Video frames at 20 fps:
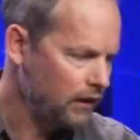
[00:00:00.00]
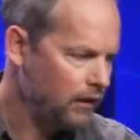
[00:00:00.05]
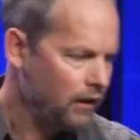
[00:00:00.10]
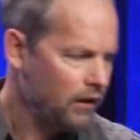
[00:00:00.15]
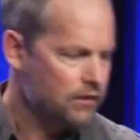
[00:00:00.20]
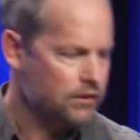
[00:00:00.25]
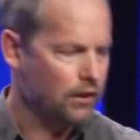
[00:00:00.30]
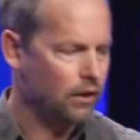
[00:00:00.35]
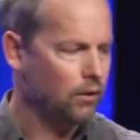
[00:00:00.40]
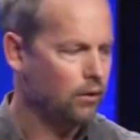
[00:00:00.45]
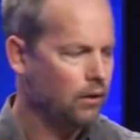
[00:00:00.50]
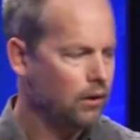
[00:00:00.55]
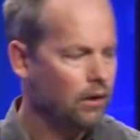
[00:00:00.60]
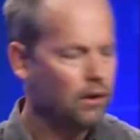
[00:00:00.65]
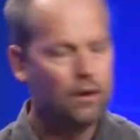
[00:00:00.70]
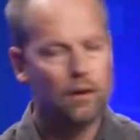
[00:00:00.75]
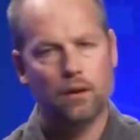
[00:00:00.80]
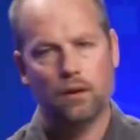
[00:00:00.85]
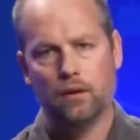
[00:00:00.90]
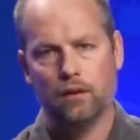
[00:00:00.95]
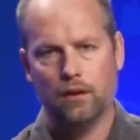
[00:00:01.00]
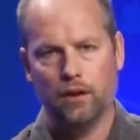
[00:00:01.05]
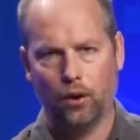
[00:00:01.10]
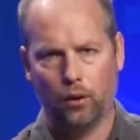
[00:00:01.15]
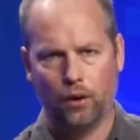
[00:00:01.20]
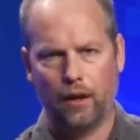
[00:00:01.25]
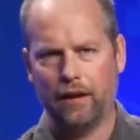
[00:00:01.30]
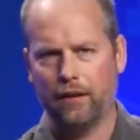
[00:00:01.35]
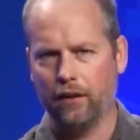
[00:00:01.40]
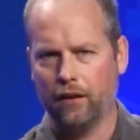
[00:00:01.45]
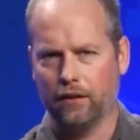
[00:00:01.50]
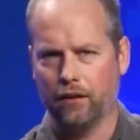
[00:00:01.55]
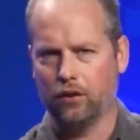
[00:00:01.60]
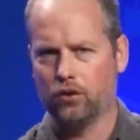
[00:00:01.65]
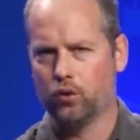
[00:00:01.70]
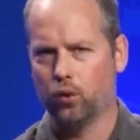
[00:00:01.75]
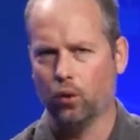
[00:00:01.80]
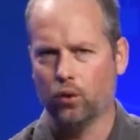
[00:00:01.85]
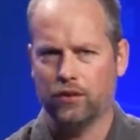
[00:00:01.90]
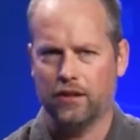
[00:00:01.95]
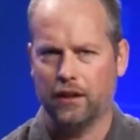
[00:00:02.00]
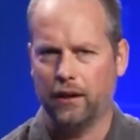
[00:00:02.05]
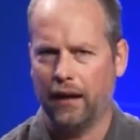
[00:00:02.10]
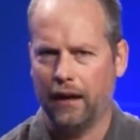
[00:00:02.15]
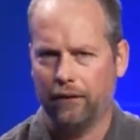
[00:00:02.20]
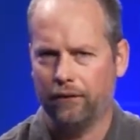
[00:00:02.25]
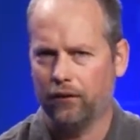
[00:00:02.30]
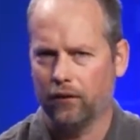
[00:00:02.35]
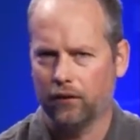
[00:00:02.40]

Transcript: So, kind of the tools that you have for